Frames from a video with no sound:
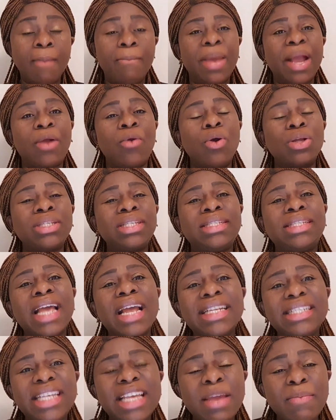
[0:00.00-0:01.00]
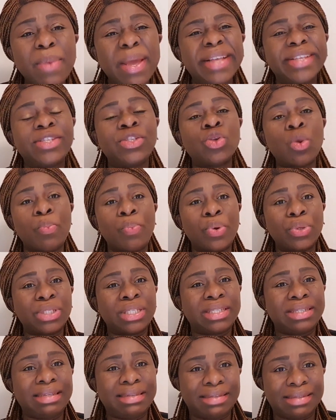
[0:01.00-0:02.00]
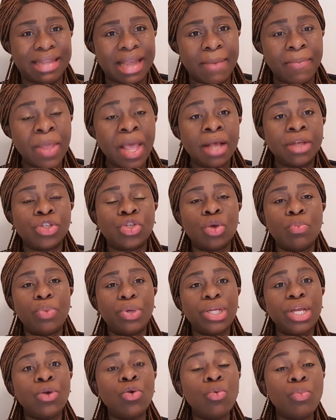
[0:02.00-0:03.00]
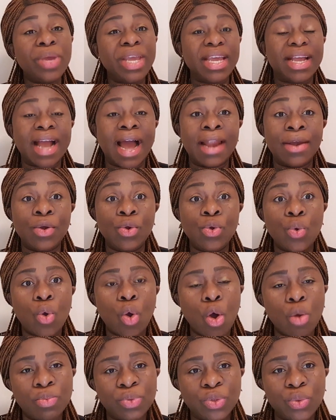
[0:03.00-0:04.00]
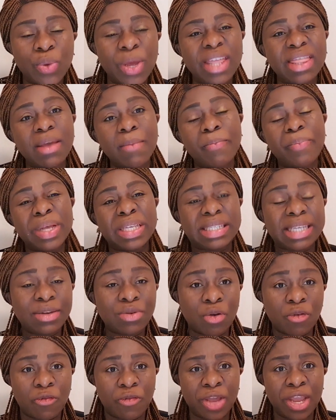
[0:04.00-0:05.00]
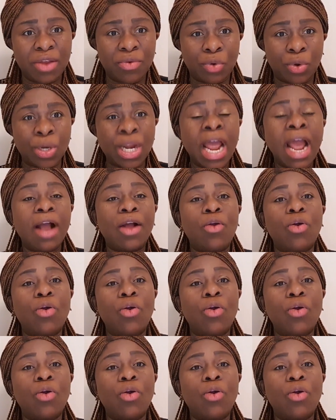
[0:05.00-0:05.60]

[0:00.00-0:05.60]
But God sends him a support system, somebody whom he can look up to in the person of Aaron.